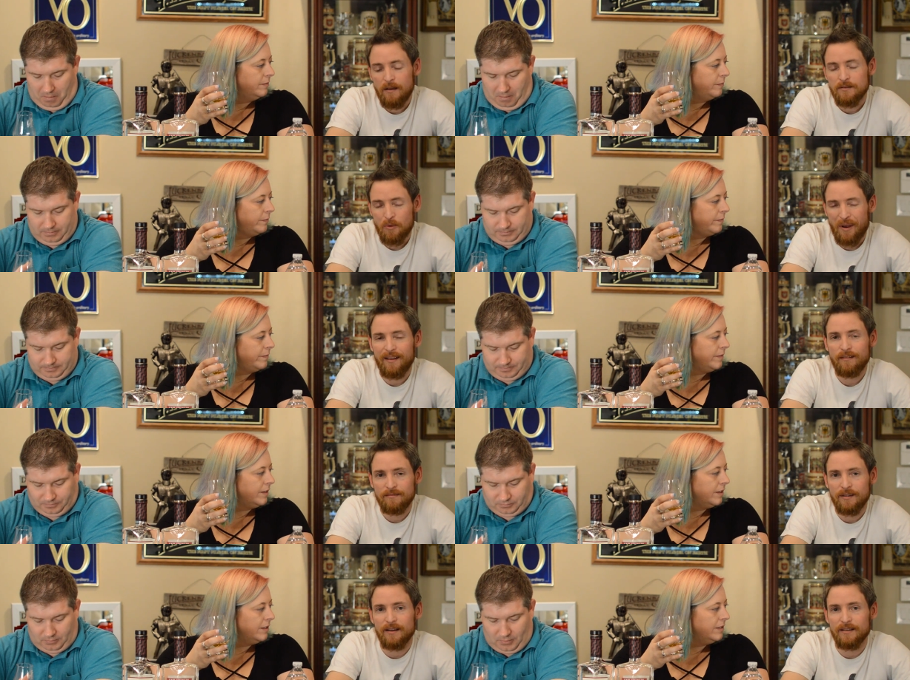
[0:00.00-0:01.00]
Speaker 1: it was okay.
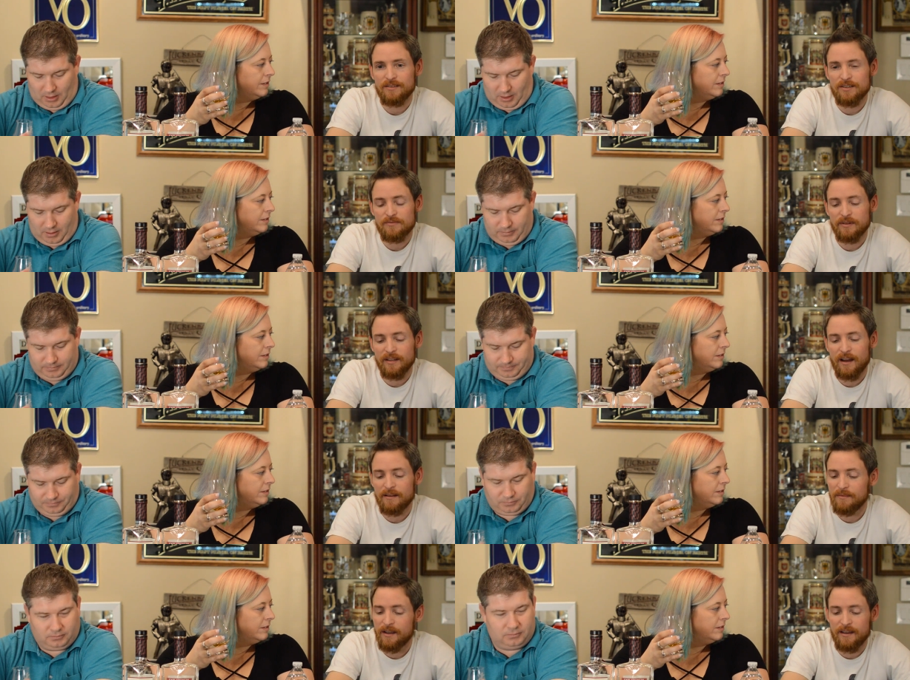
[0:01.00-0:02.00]
Uh, it's just really
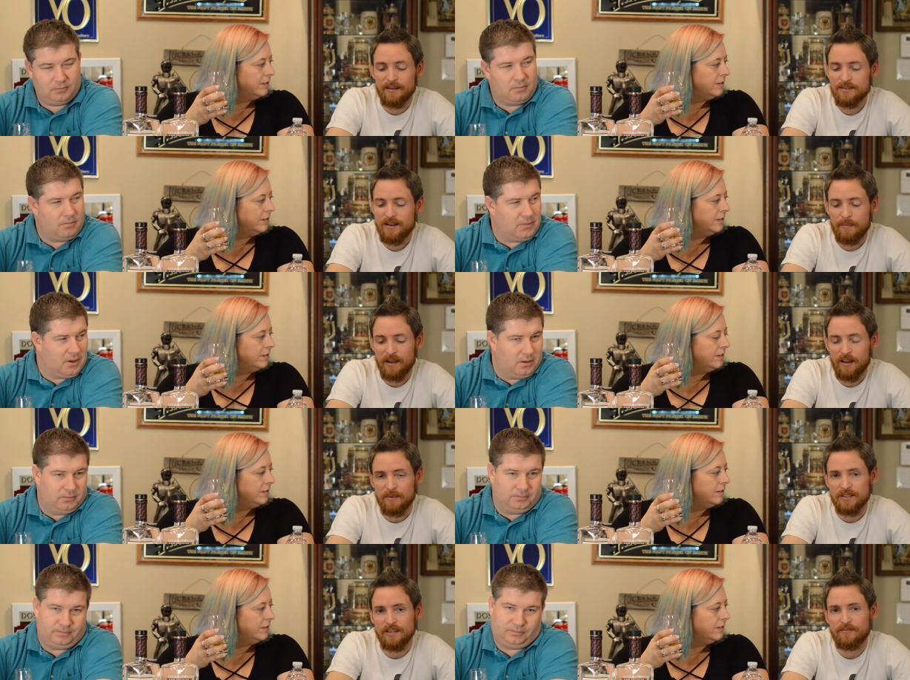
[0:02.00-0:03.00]
kind of again, just not my cup
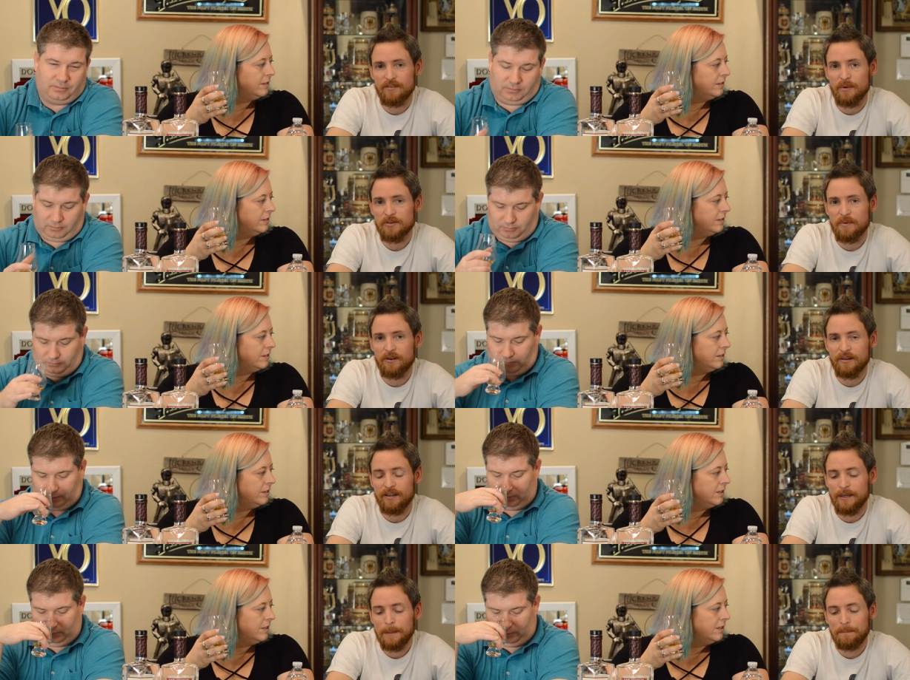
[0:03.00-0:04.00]
of tea for the most part.
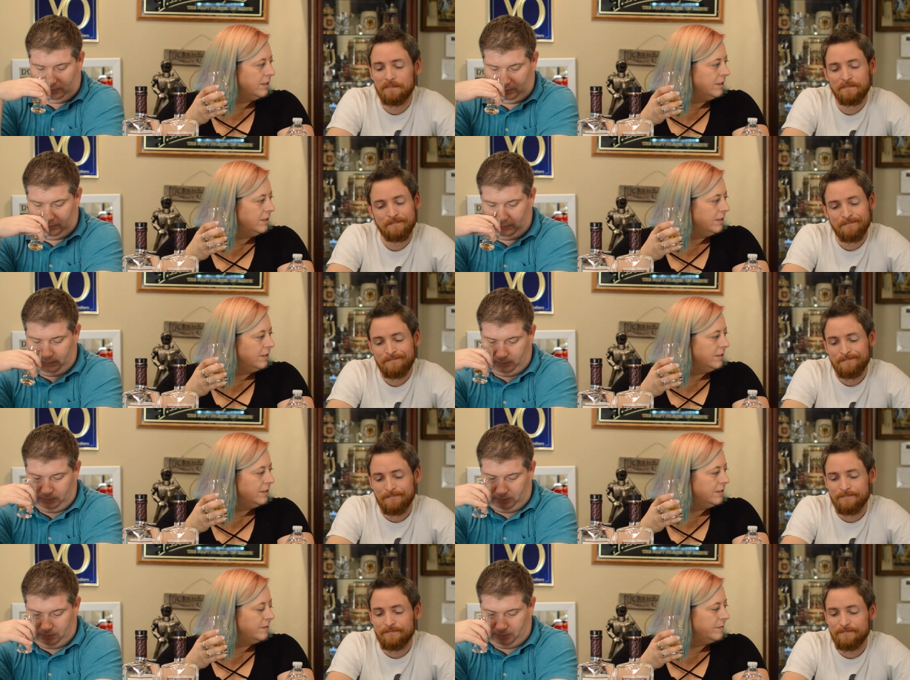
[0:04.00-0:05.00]
Um,
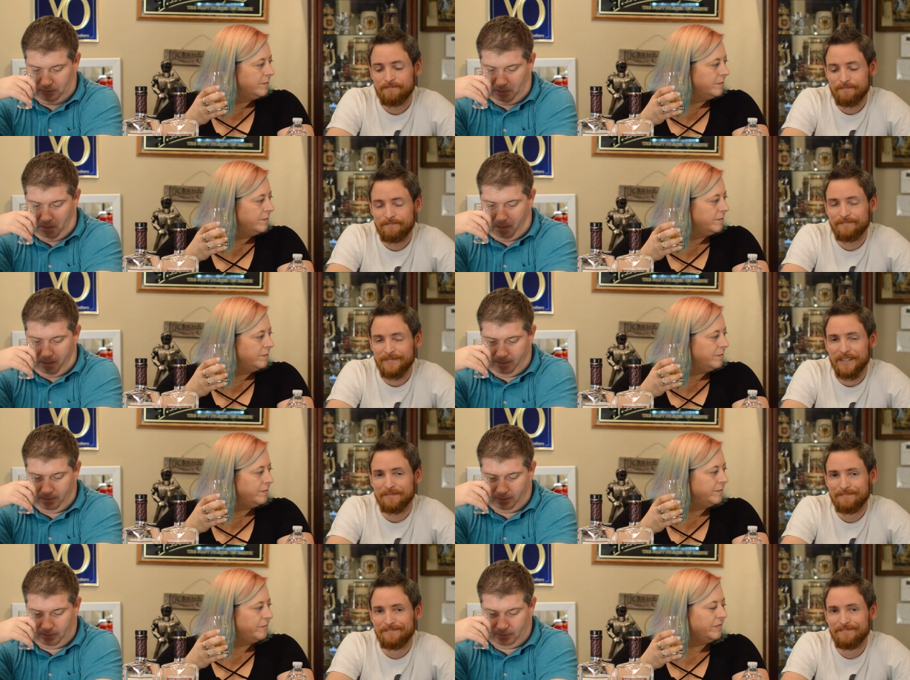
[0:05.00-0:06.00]
yeah.
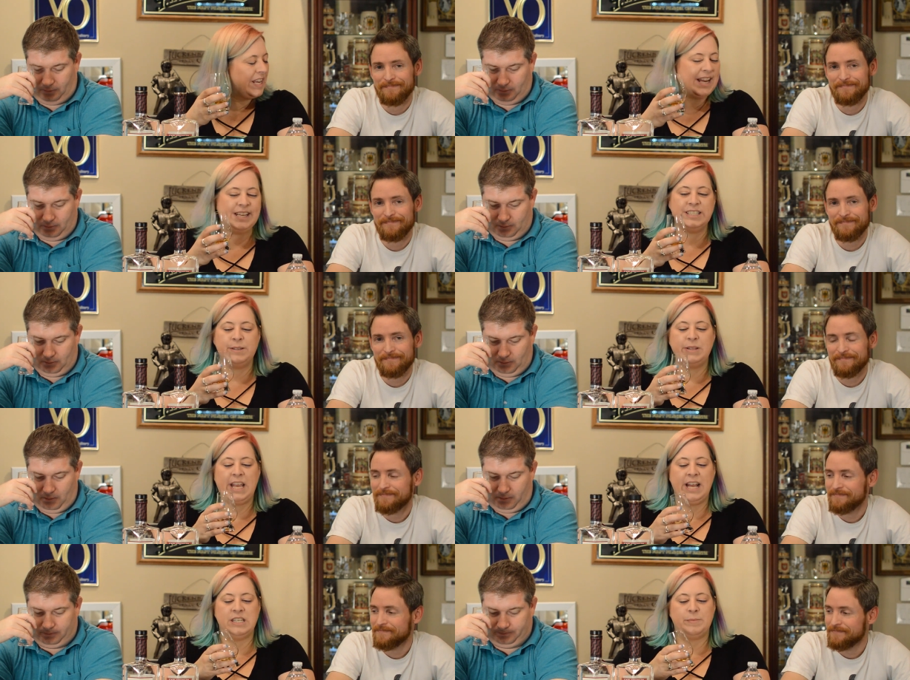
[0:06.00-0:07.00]
Speaker 2: Yeah, I get some of the
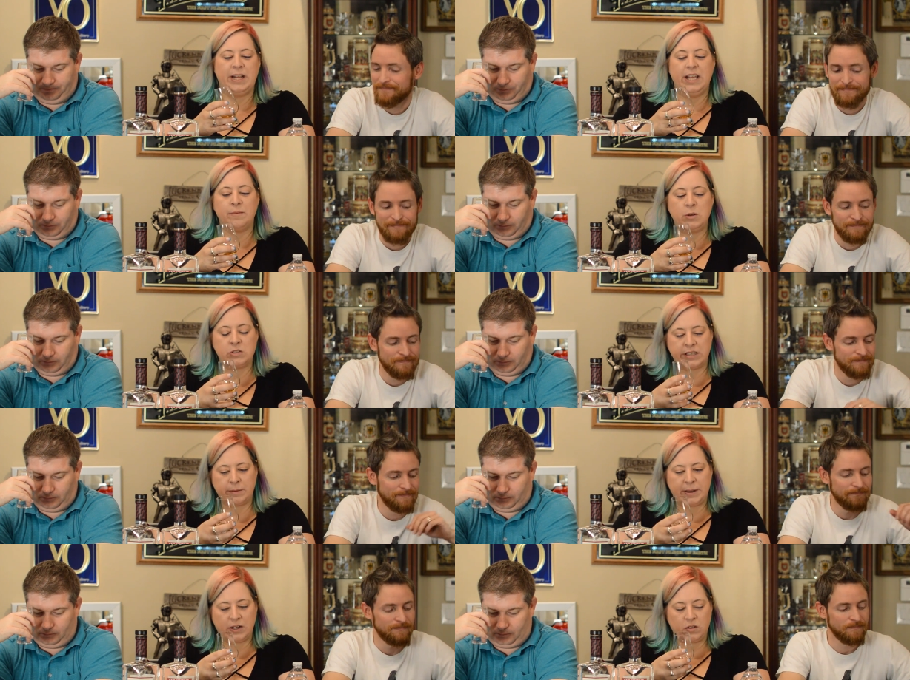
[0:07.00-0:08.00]
anise, but I get mostly the
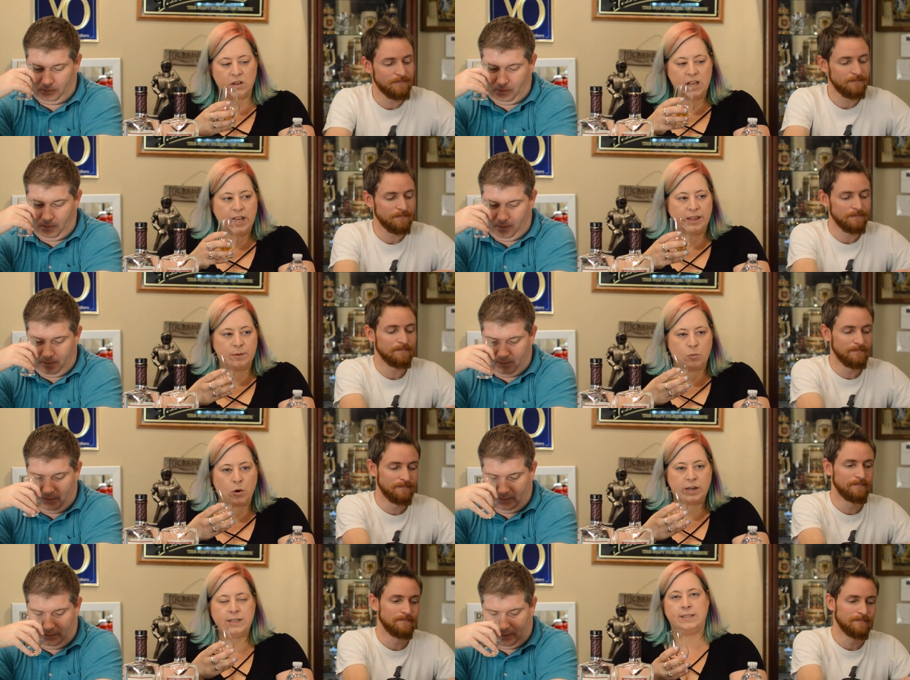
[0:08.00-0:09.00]
pickle. Mm-hmm. The
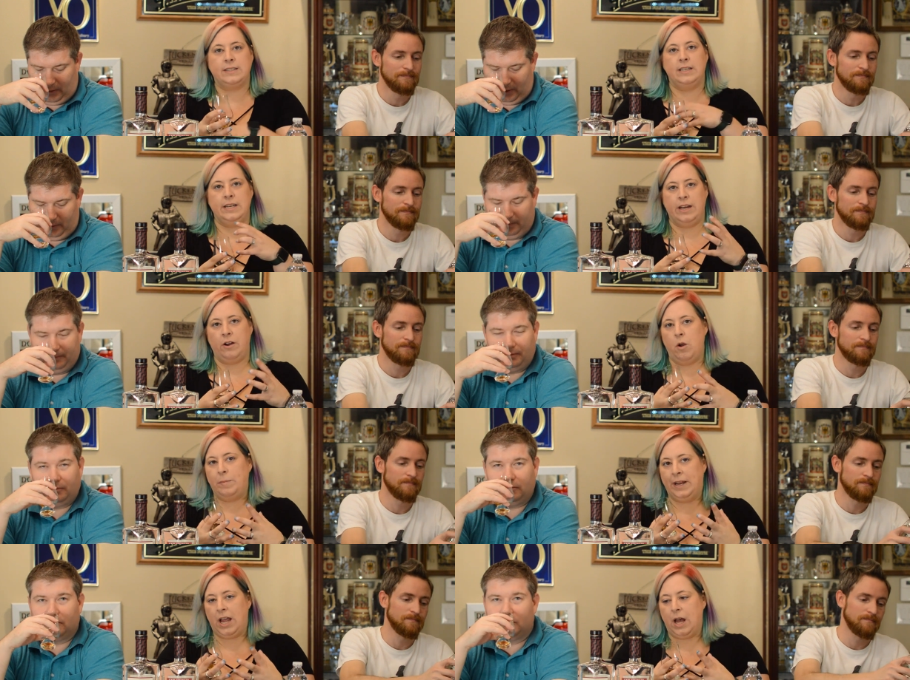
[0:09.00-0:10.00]
more it's sitting here
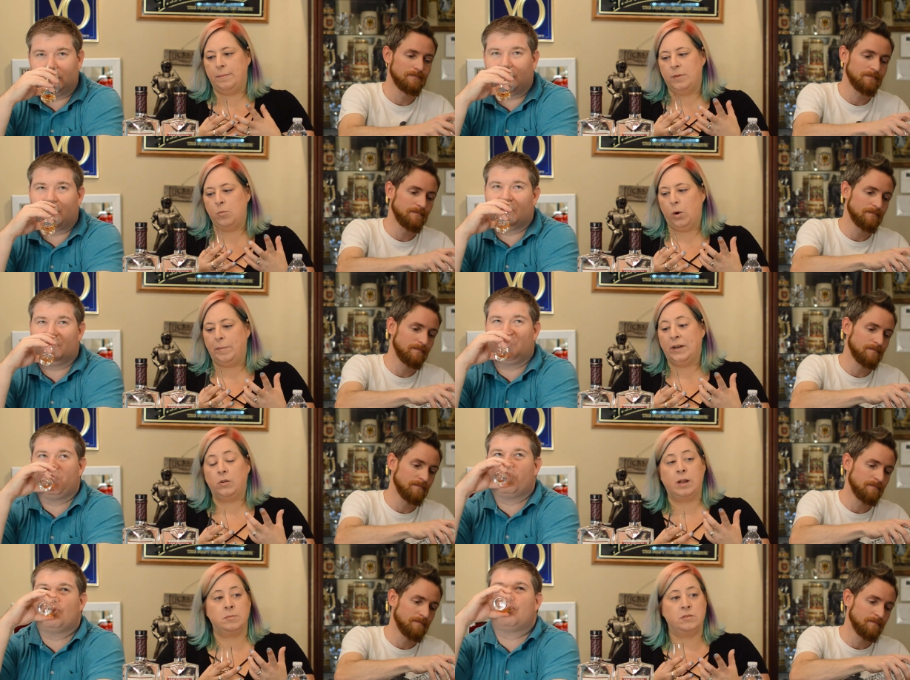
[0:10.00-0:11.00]
opening up, the more pickle
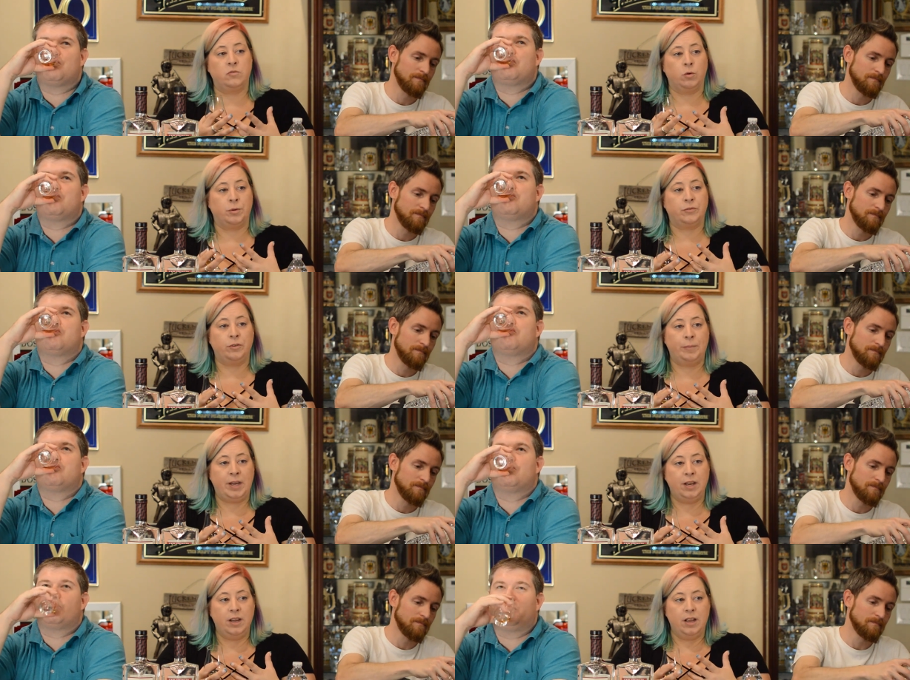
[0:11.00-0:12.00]
comes forward for me.